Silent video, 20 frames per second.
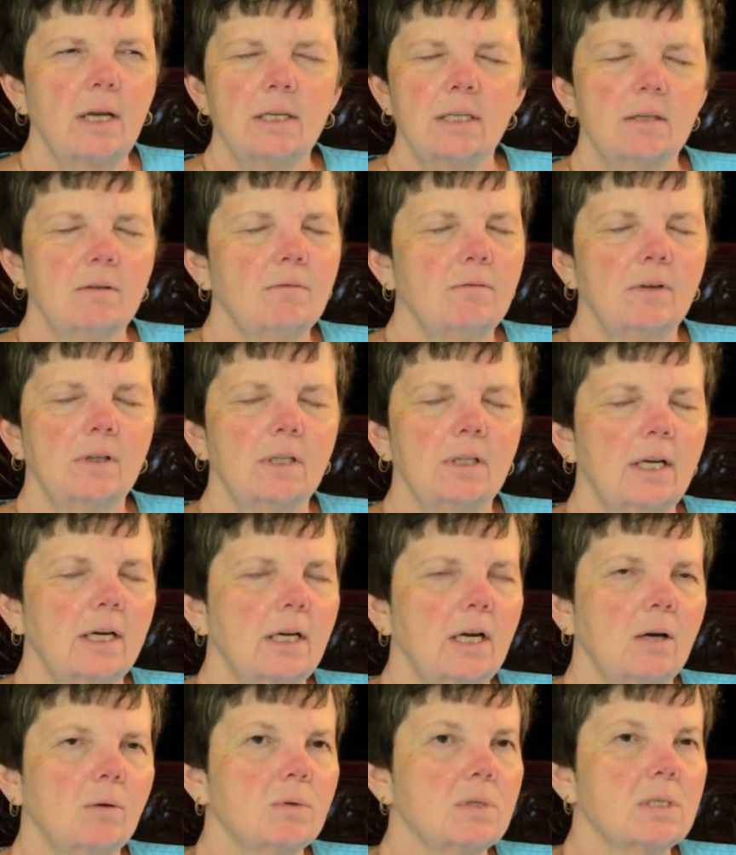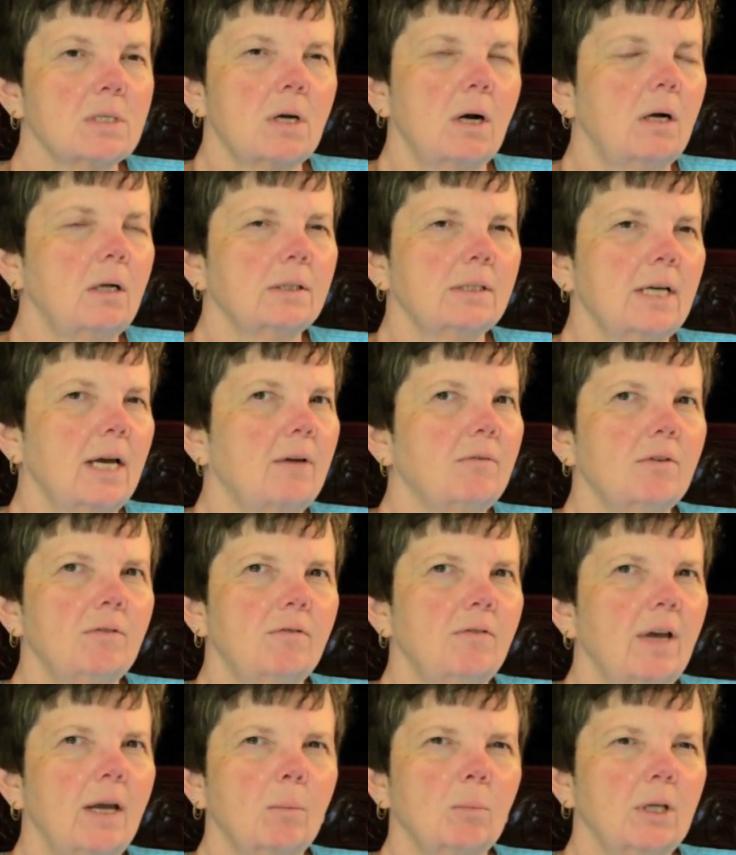didn't feel like I was called to have a
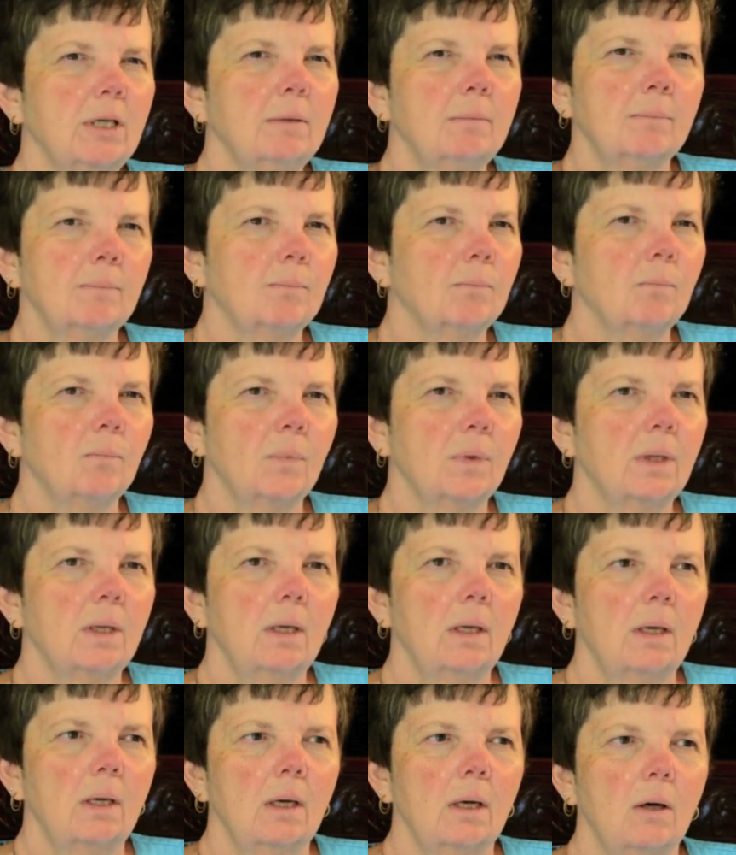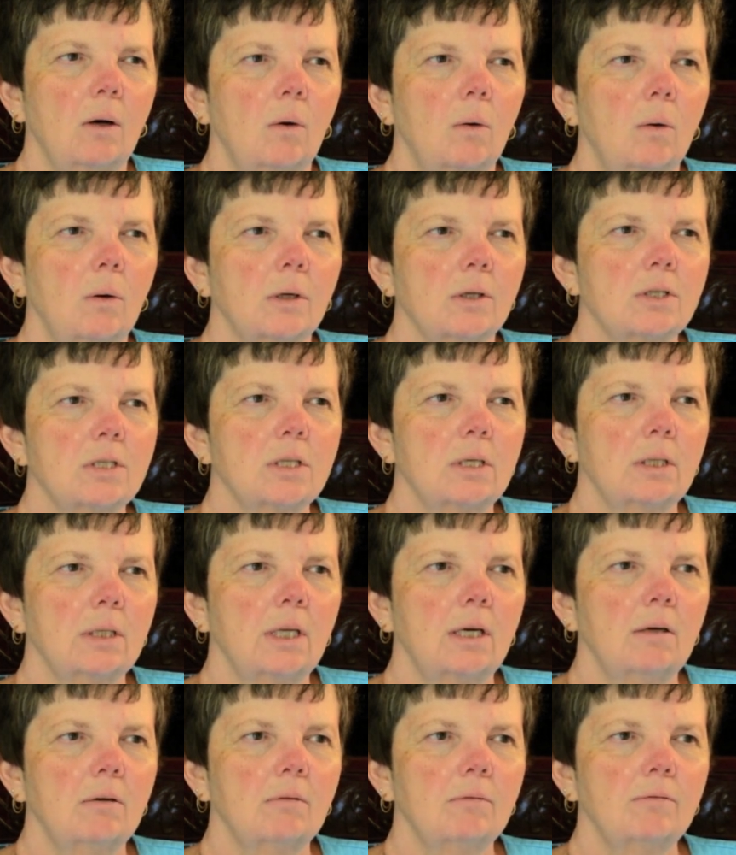family or to
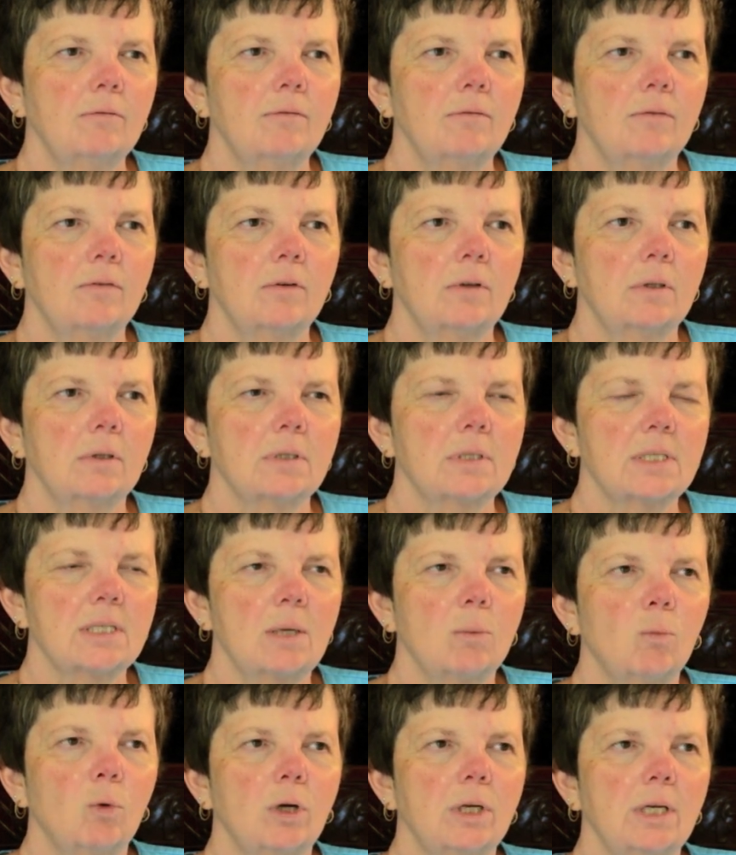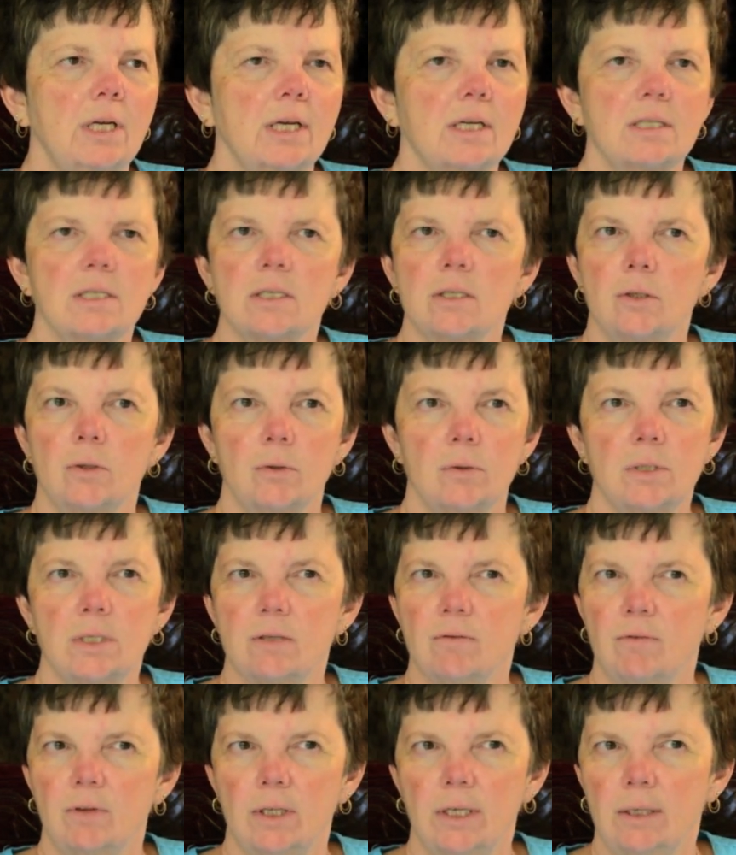love someone
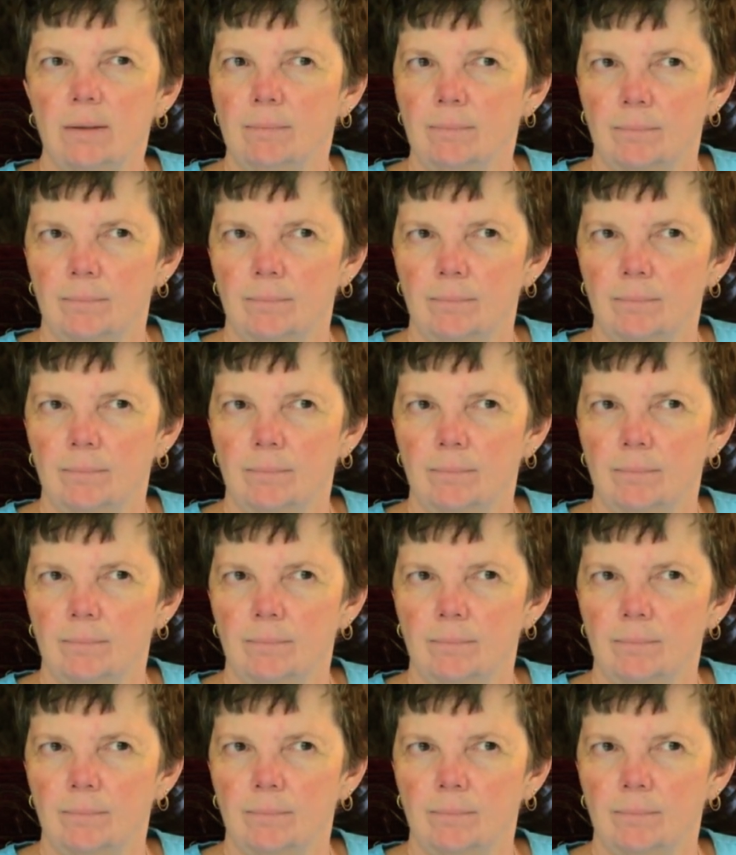exclusively.